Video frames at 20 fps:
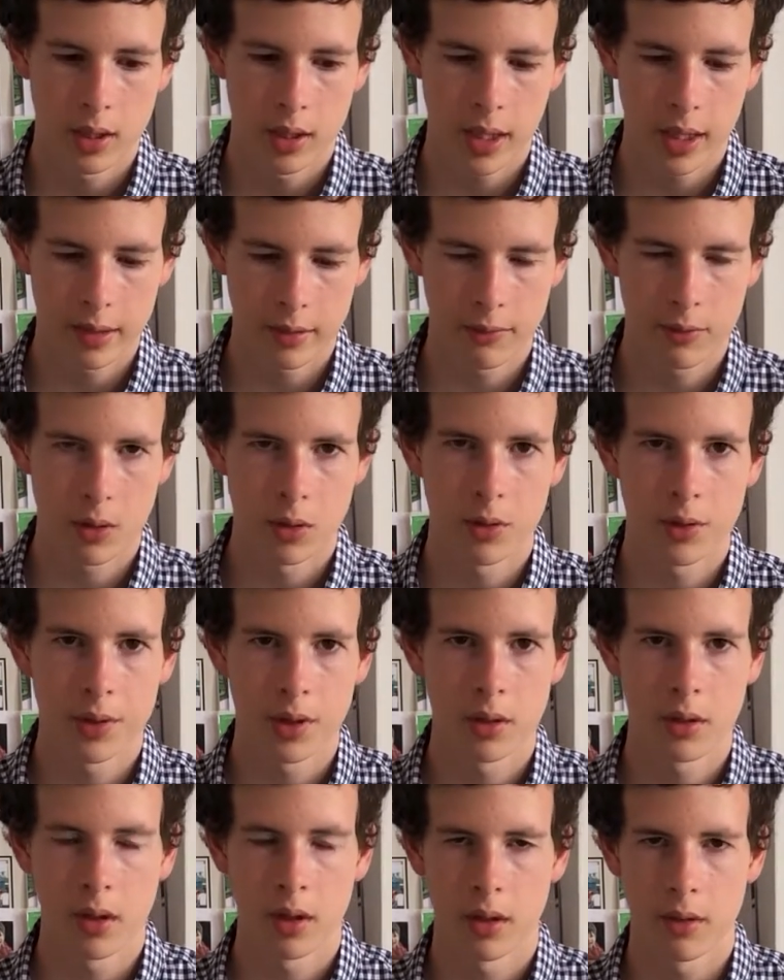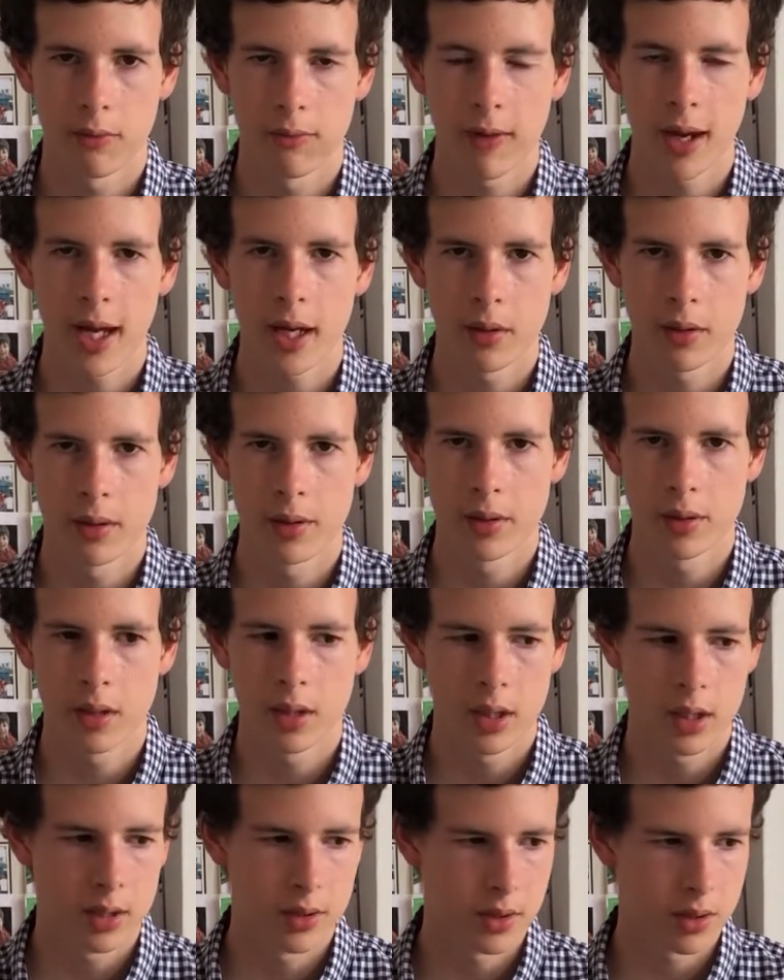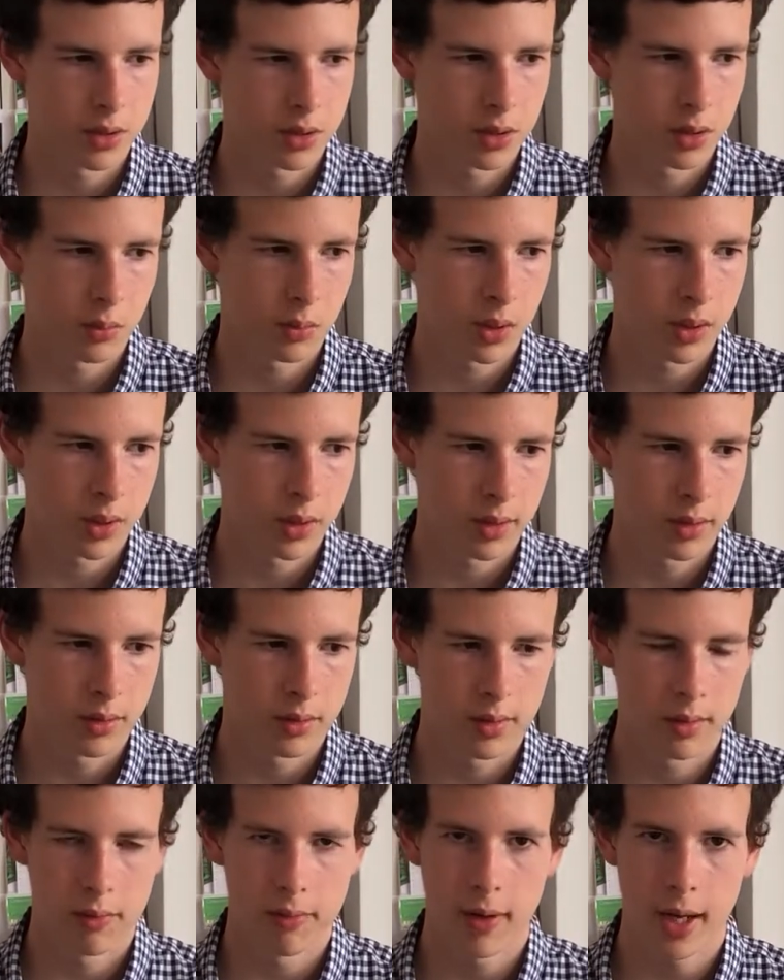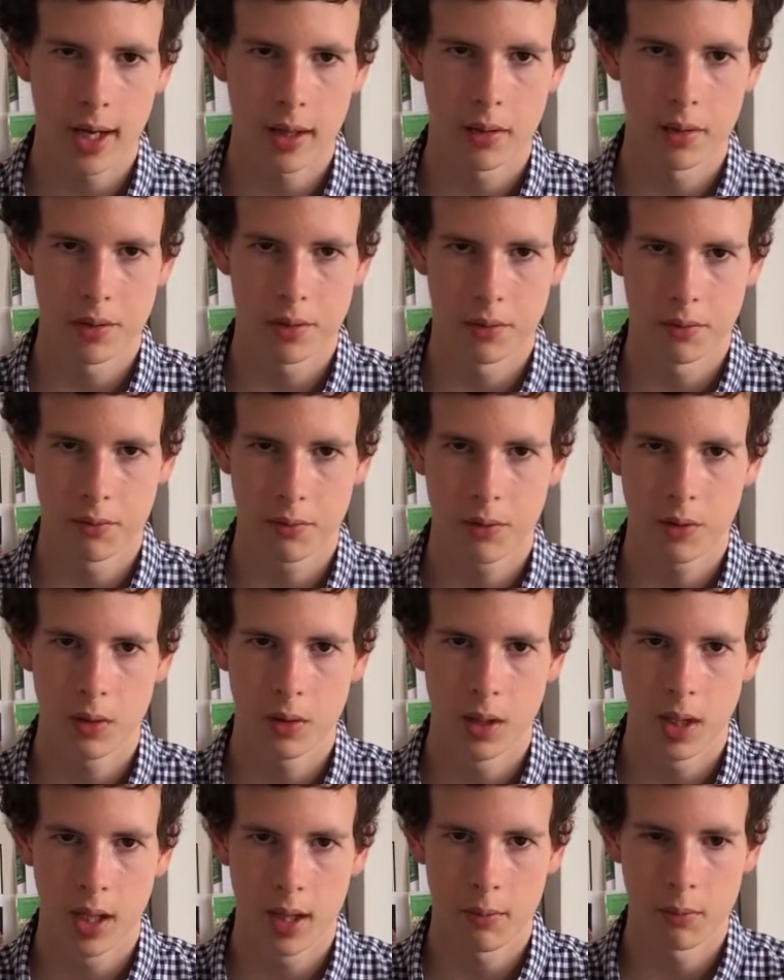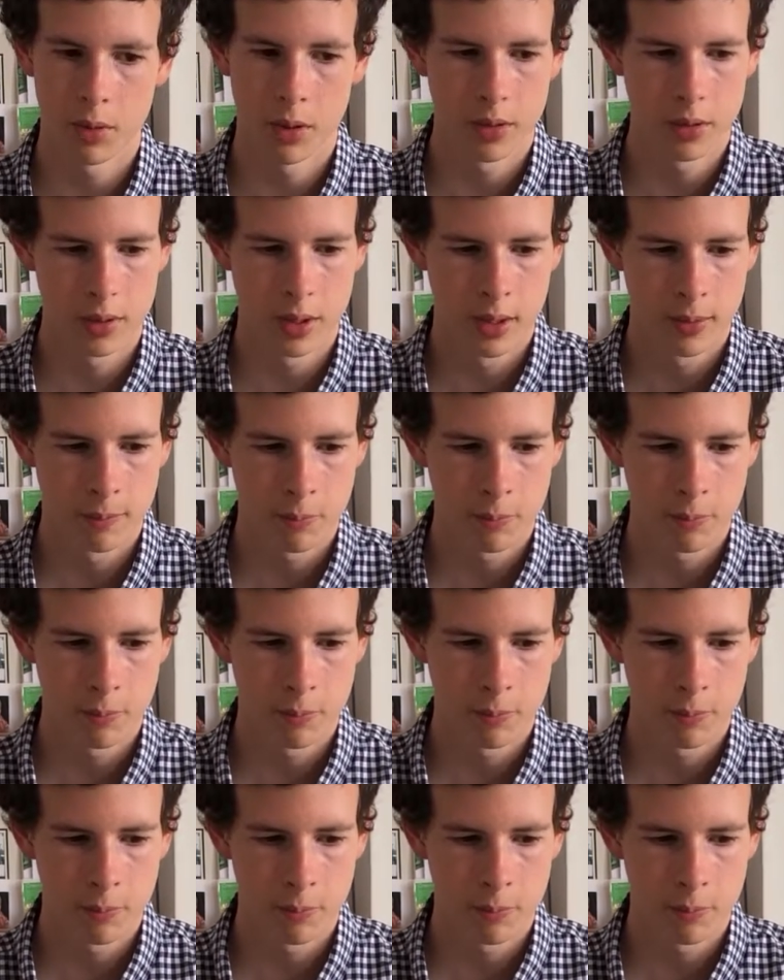And if you're also growing flowers, then you're going to want to use the flowers and fruit light mode.